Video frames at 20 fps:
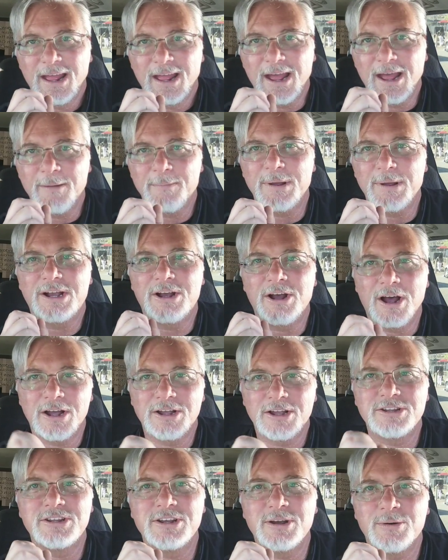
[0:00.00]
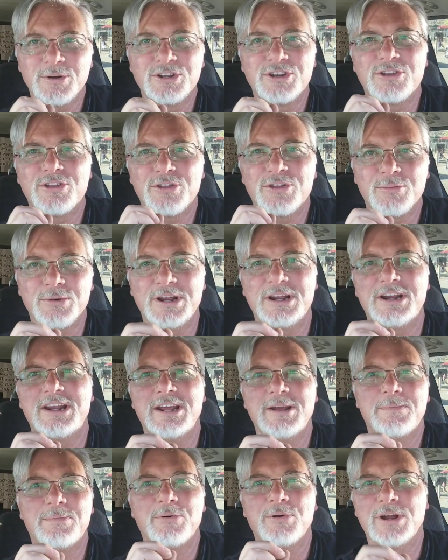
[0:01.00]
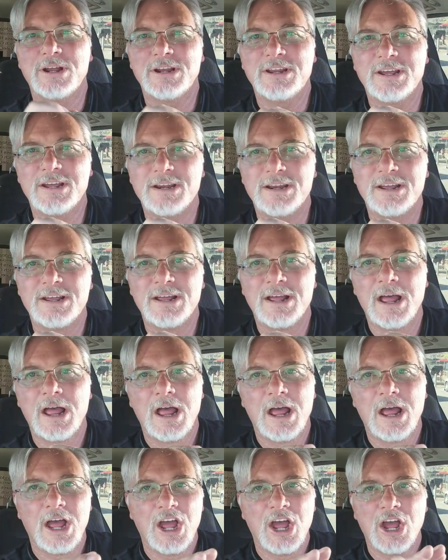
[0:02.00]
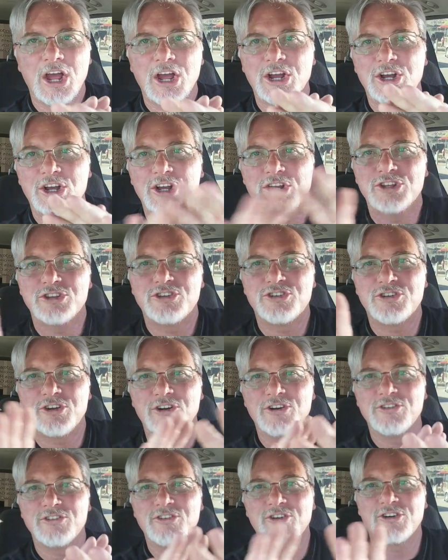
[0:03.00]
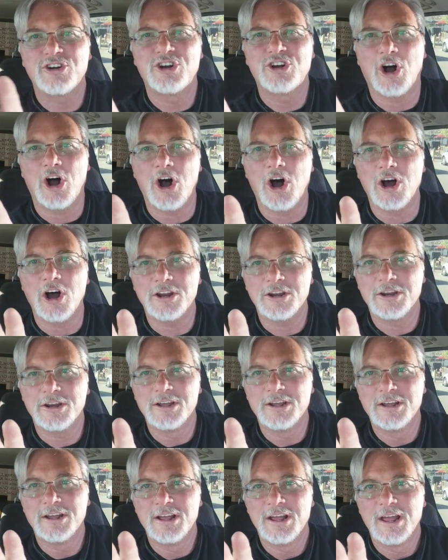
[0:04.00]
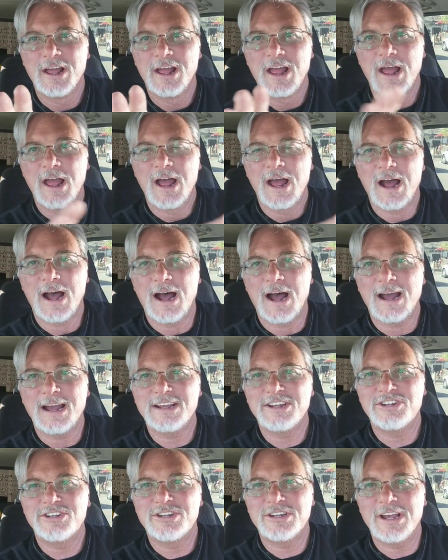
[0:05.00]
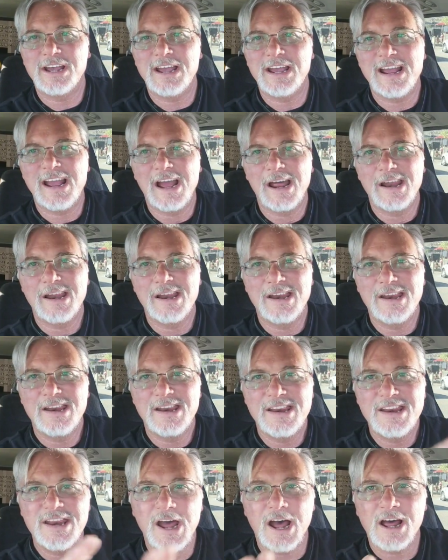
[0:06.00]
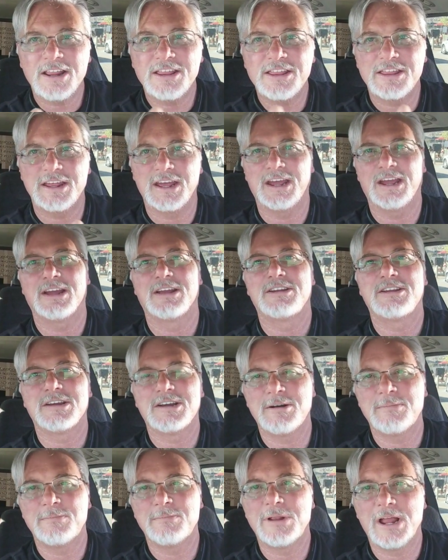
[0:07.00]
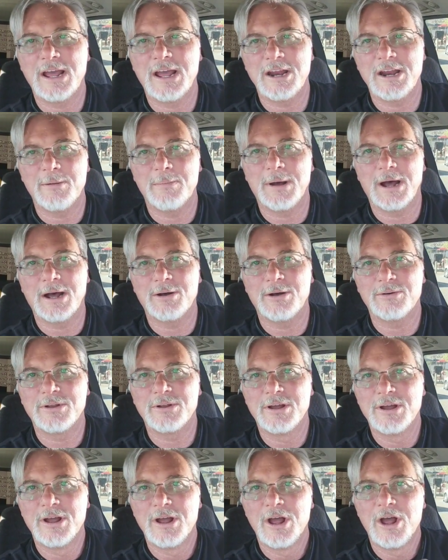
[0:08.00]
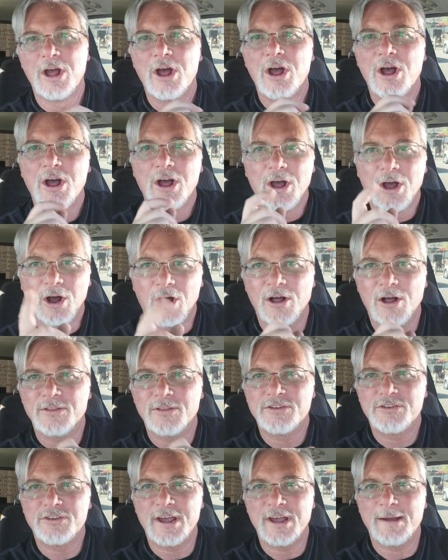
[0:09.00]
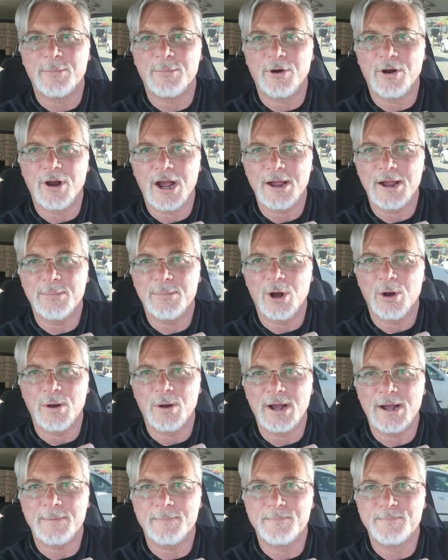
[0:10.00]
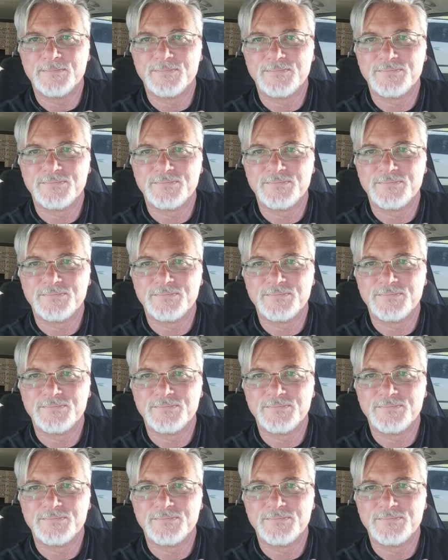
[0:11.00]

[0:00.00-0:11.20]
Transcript: And because it was 3D printed, concerns are gone. I see nothing to complain about on the Samurai Boab.